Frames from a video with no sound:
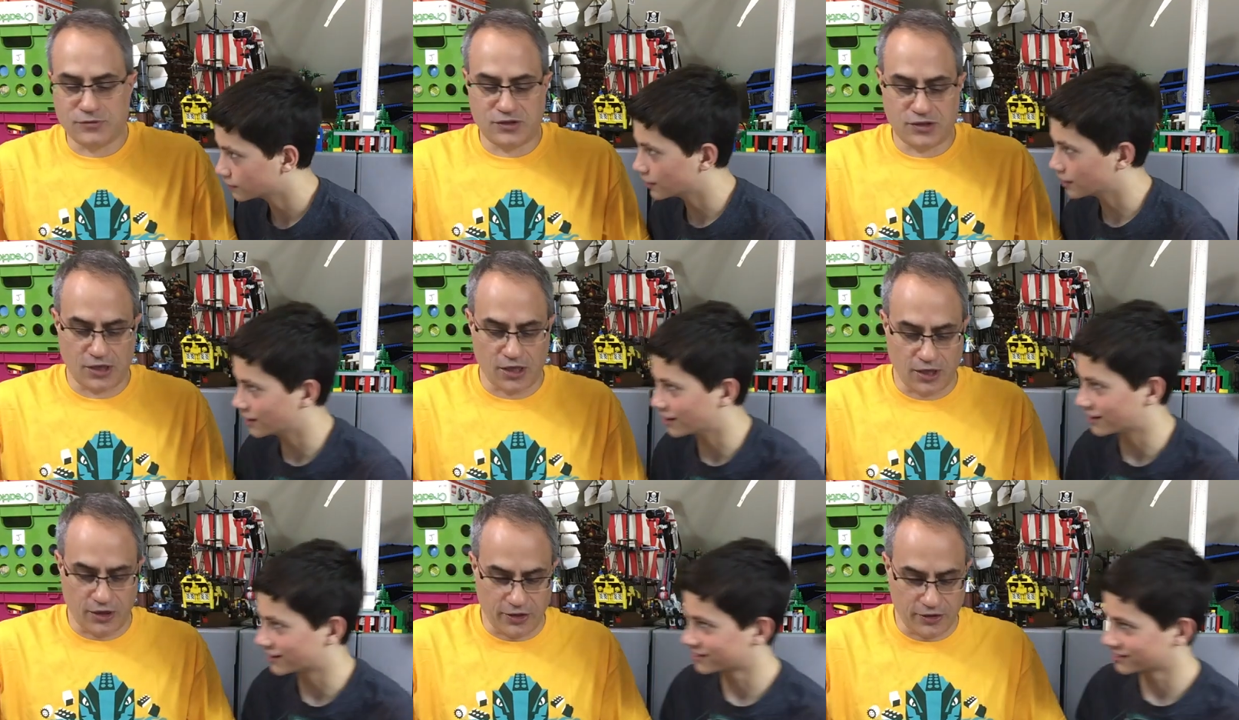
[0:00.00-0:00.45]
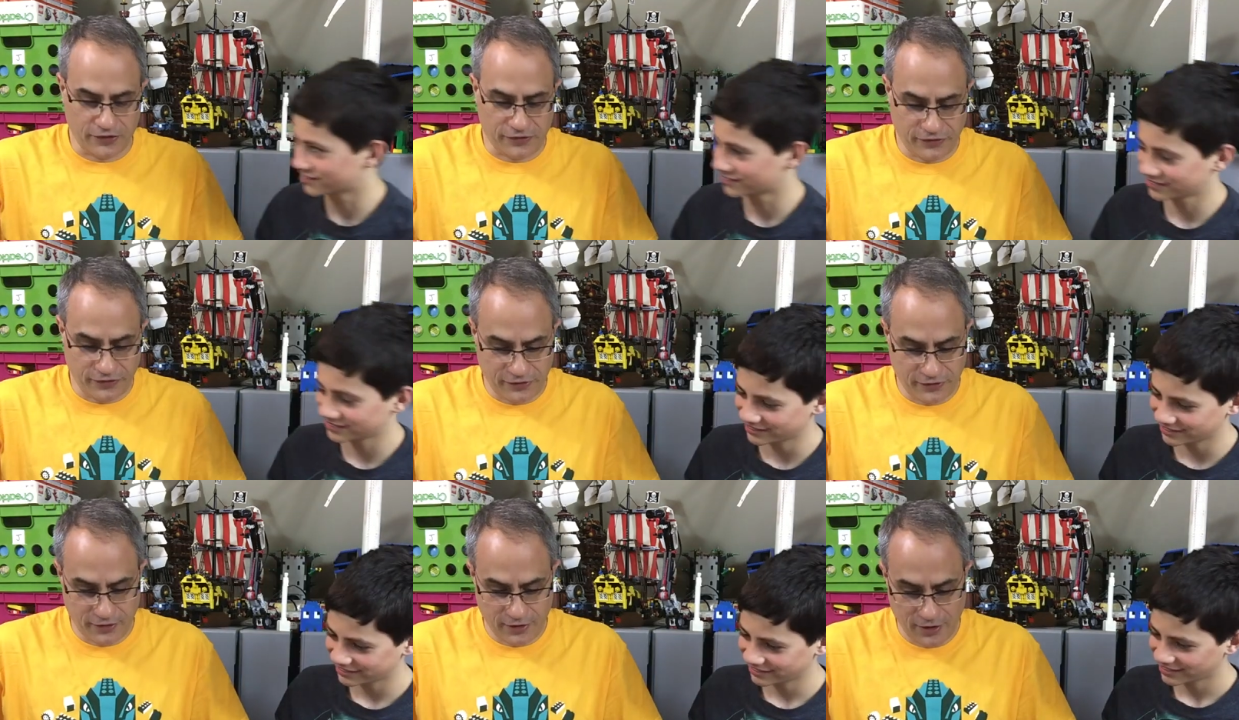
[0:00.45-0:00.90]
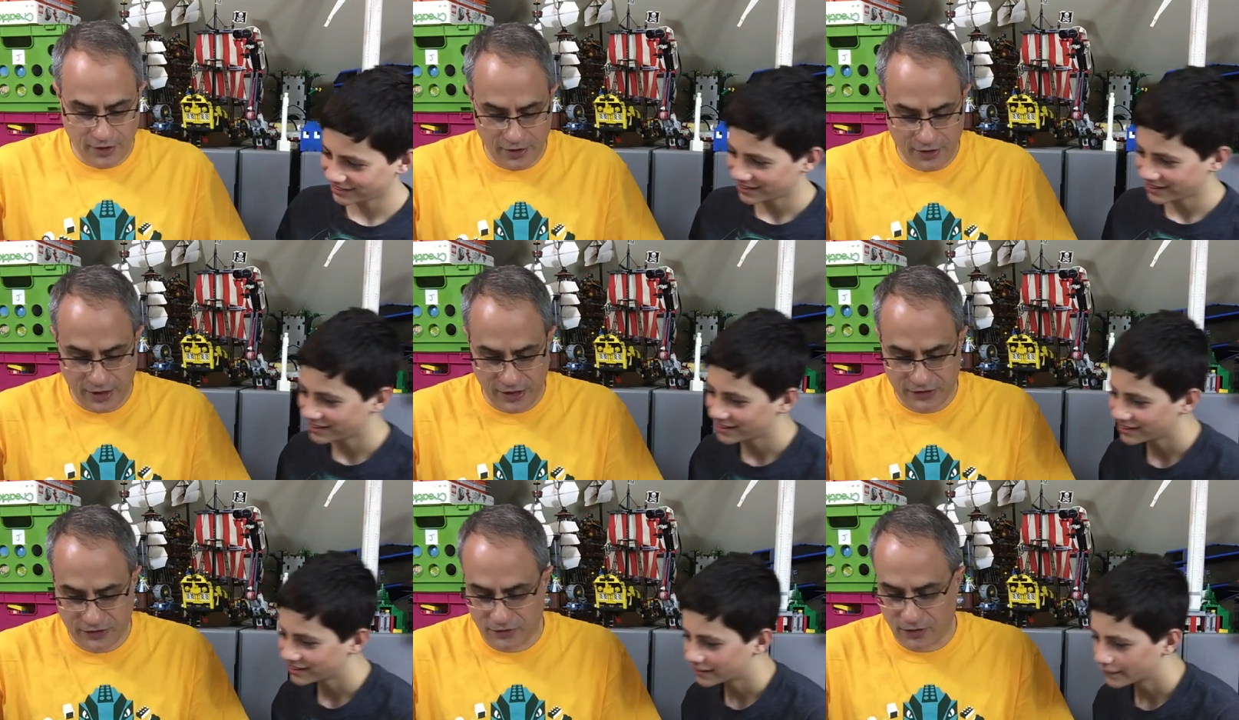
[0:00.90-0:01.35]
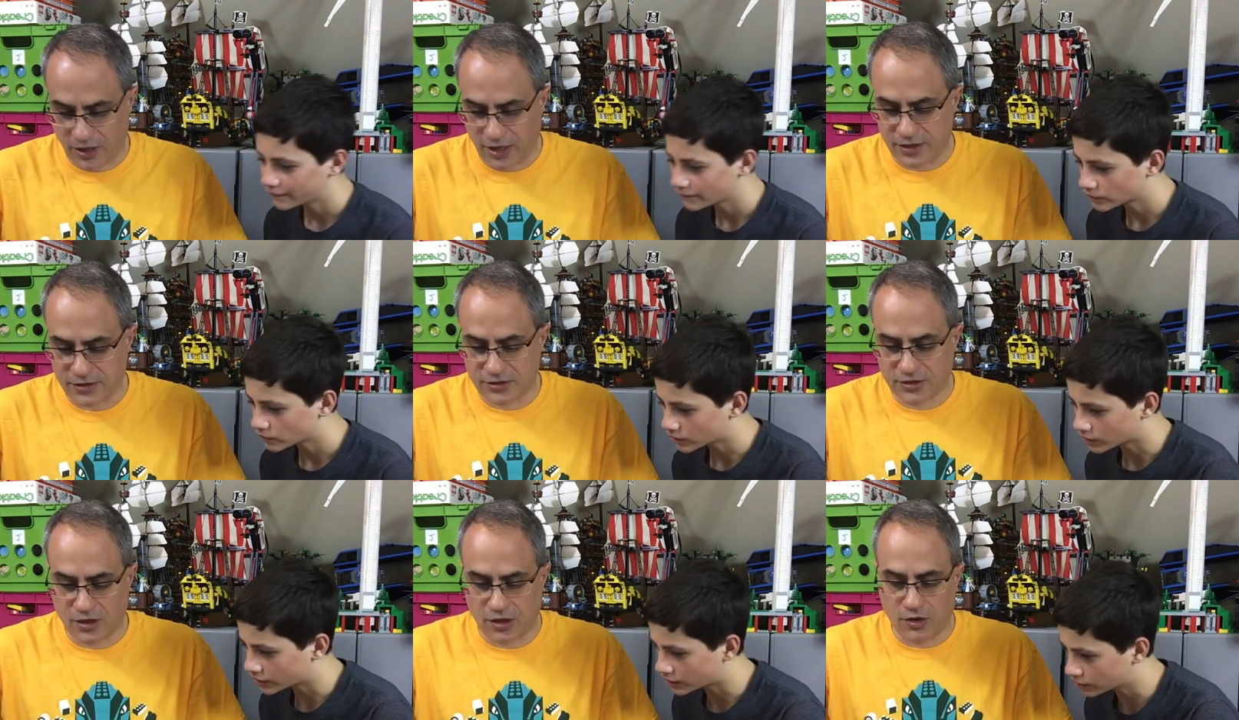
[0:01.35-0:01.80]
Speaker 1: jealous. That's right.
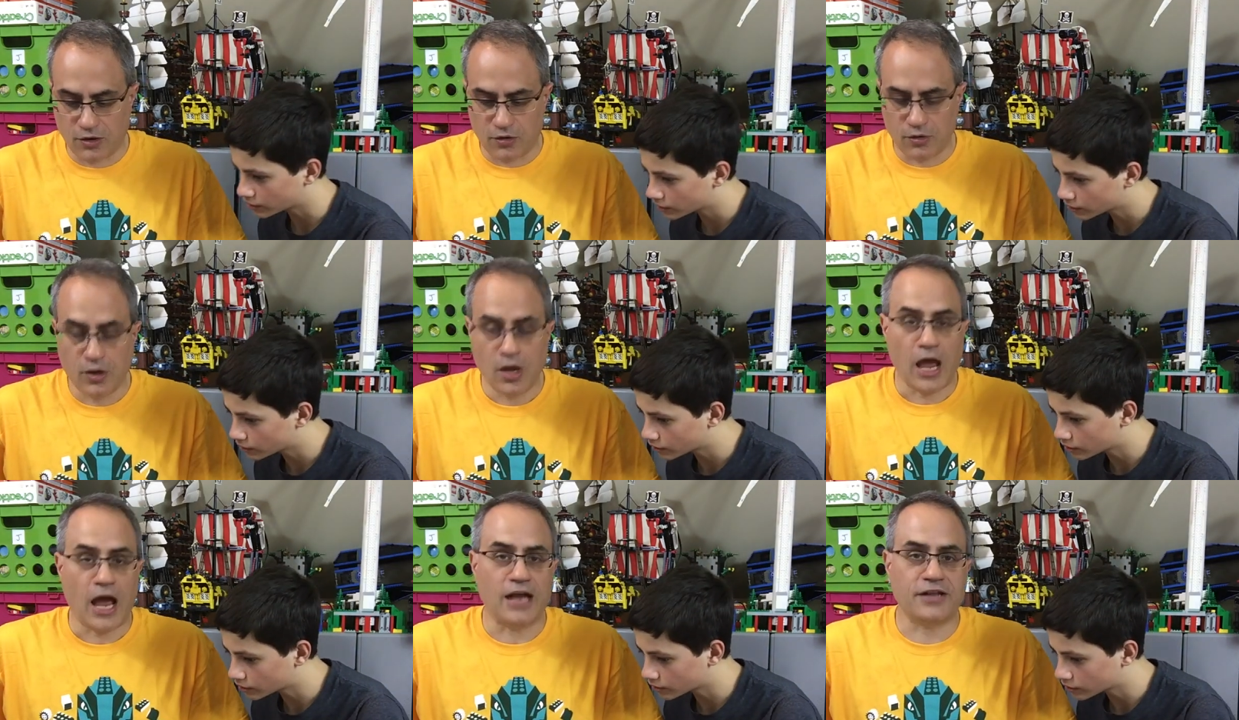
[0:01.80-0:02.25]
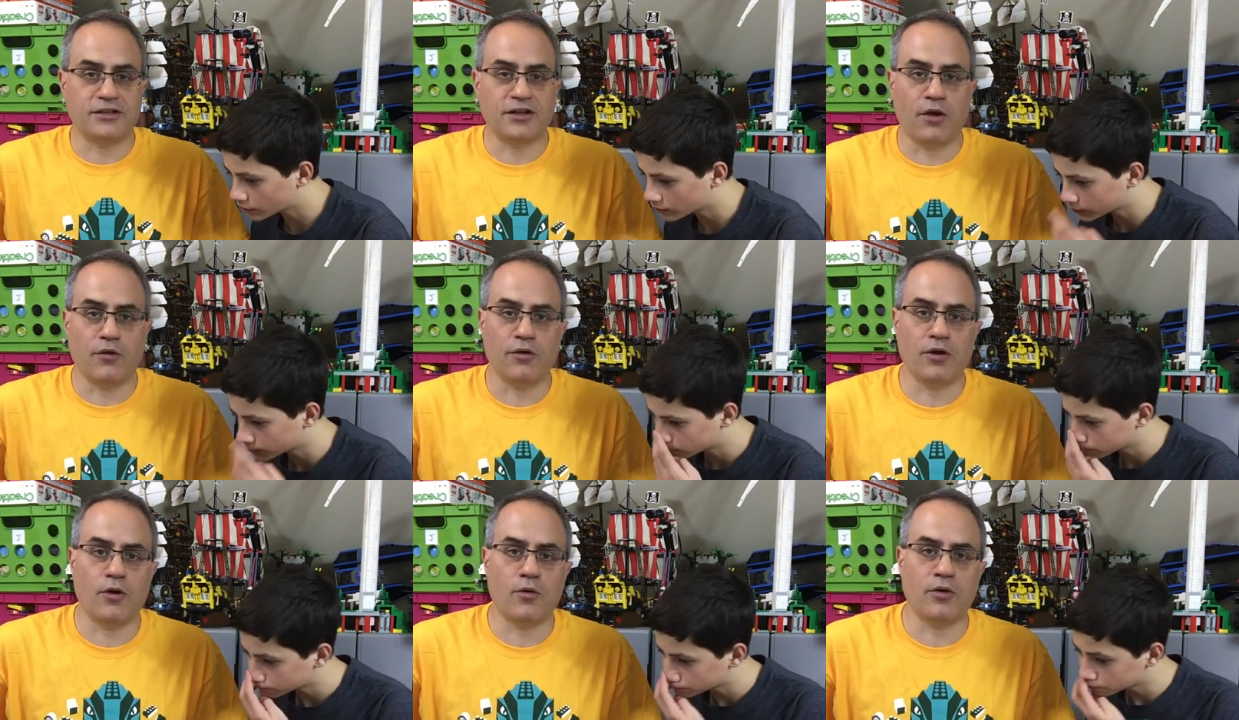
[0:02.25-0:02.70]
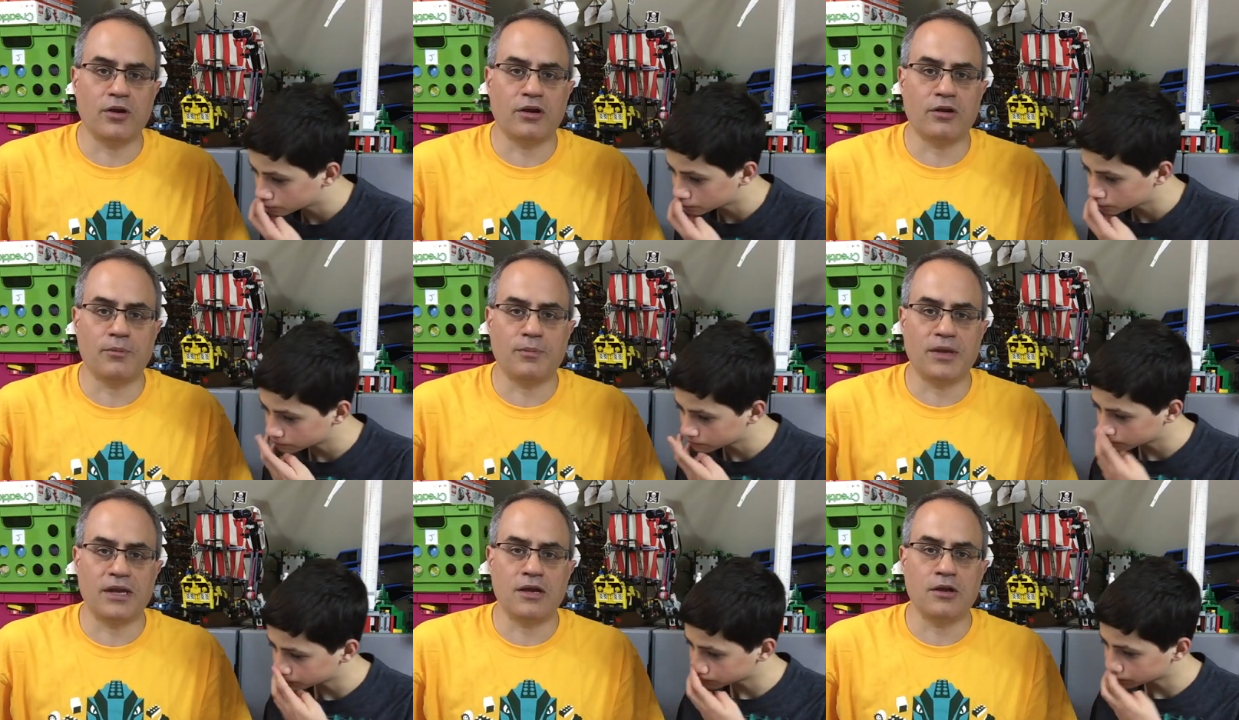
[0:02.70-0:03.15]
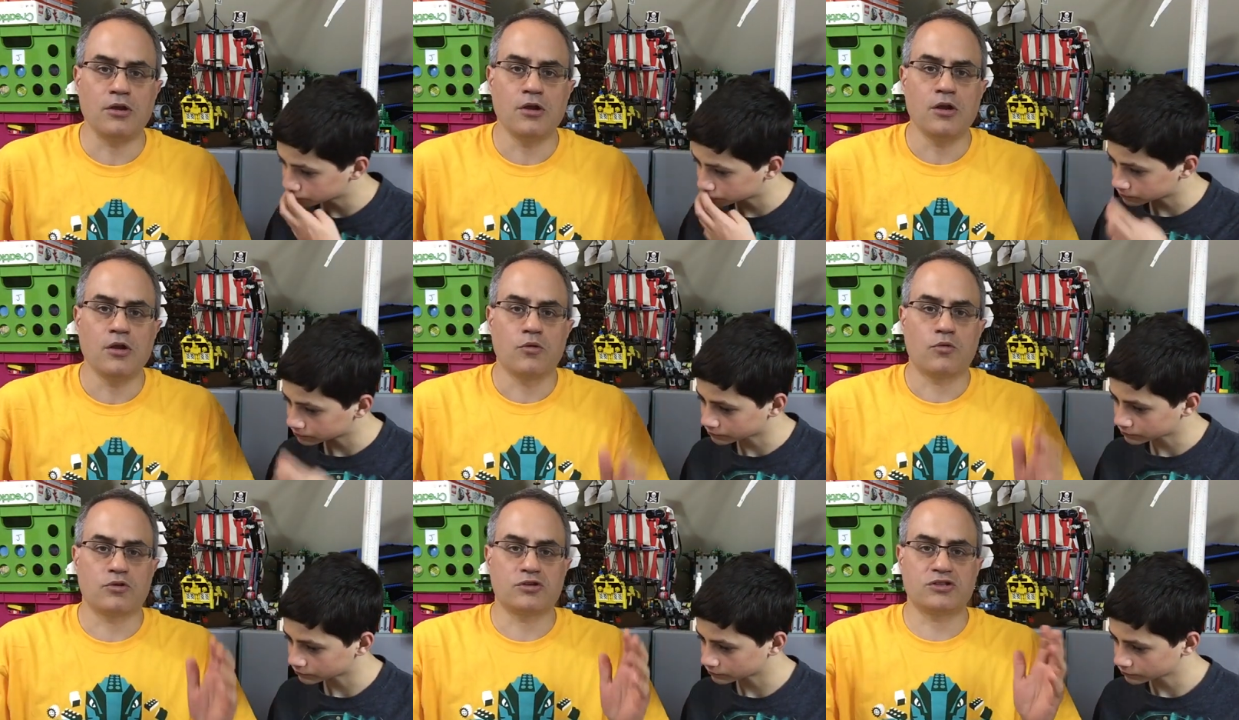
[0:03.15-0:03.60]
So I don't know when it'll be
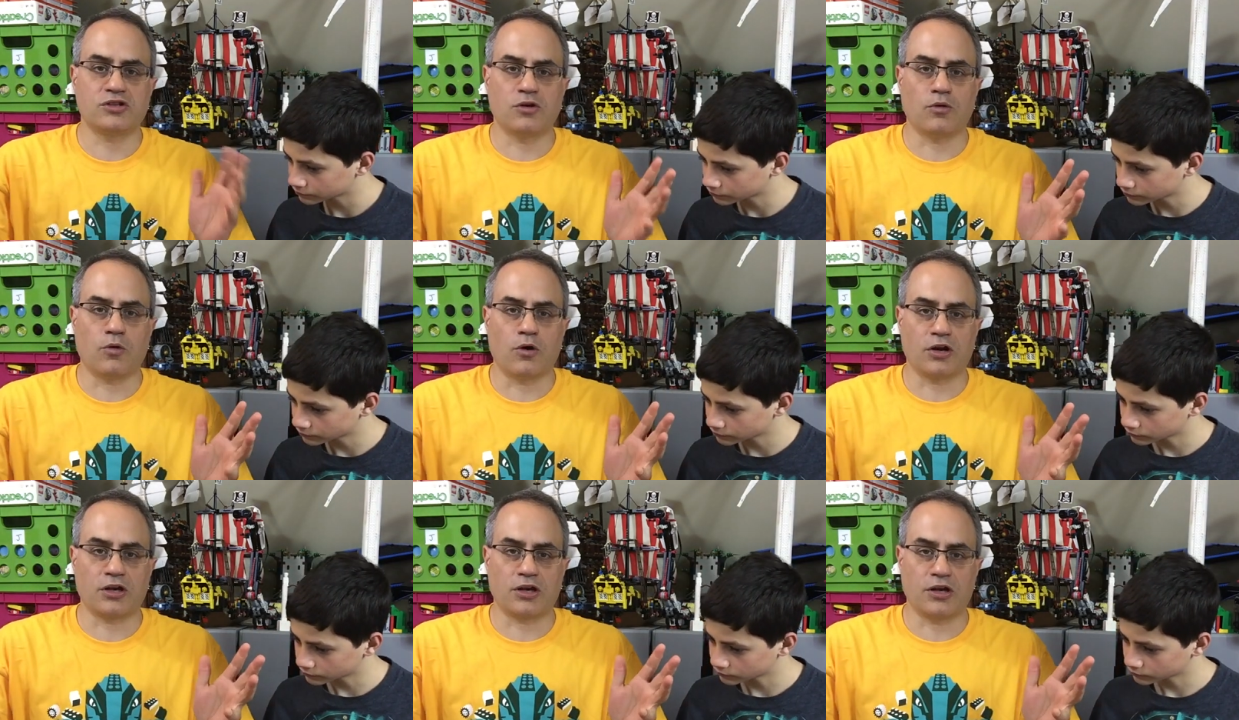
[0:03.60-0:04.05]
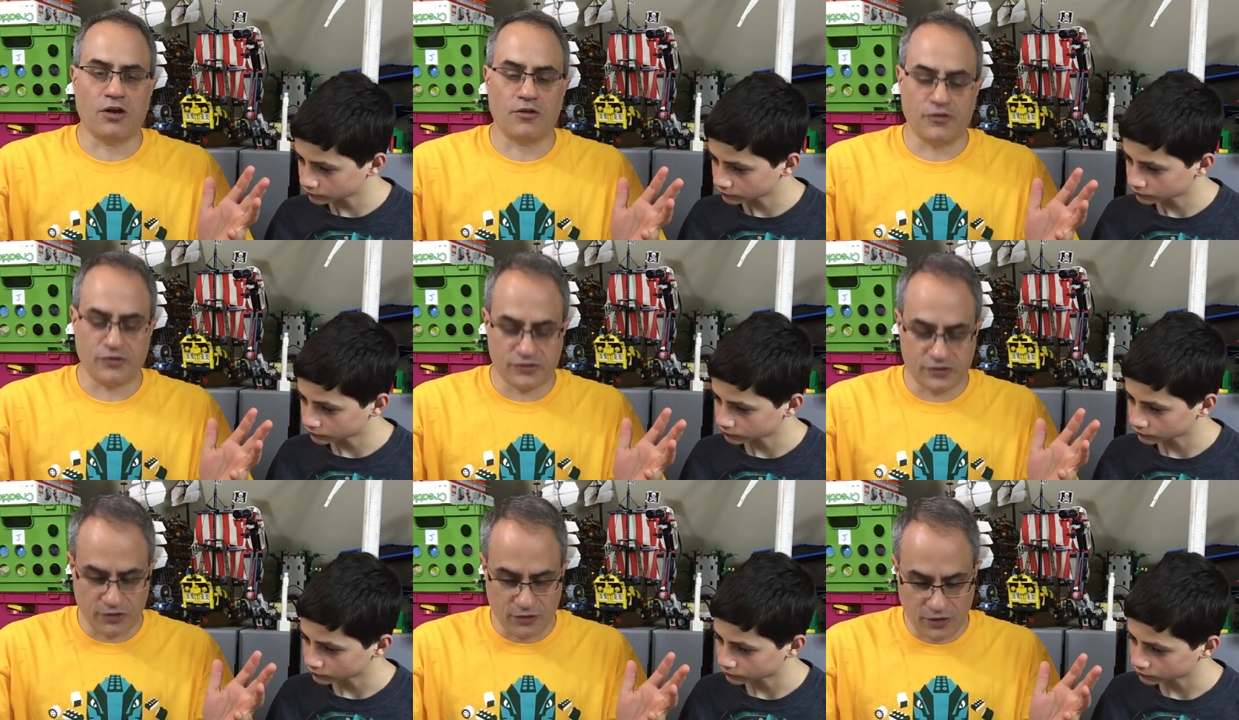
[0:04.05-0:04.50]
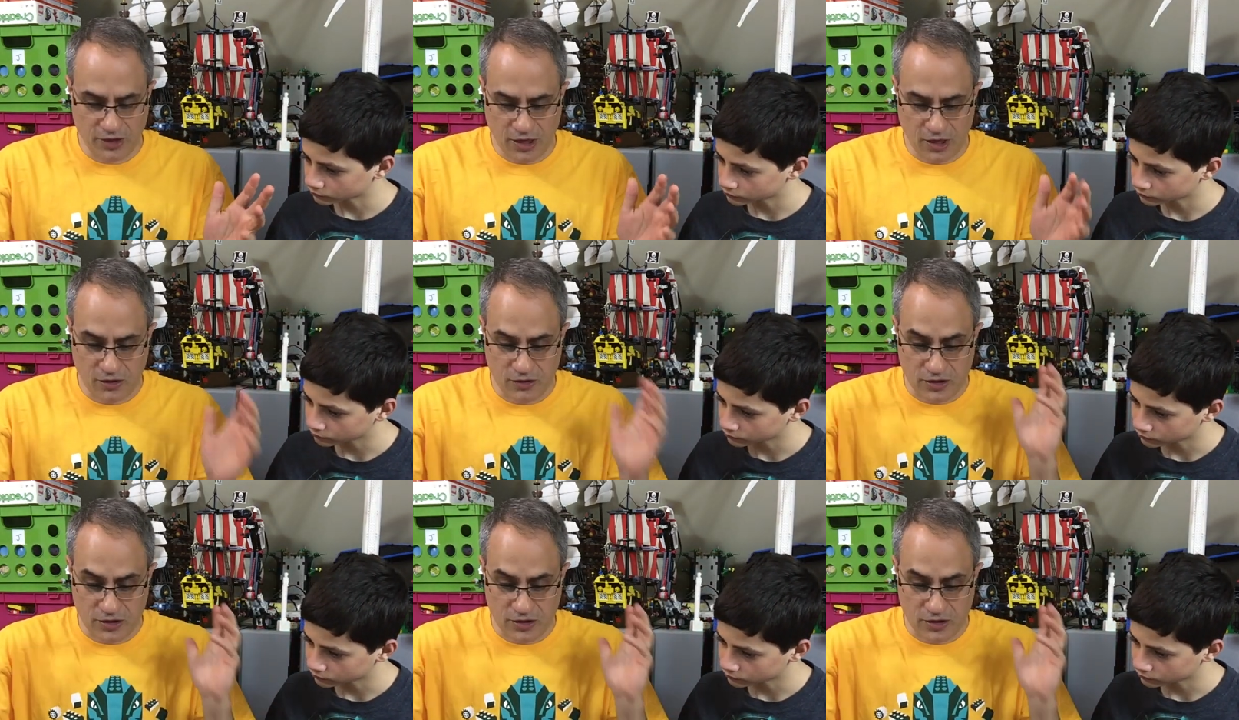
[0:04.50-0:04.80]
we're still working on the studio.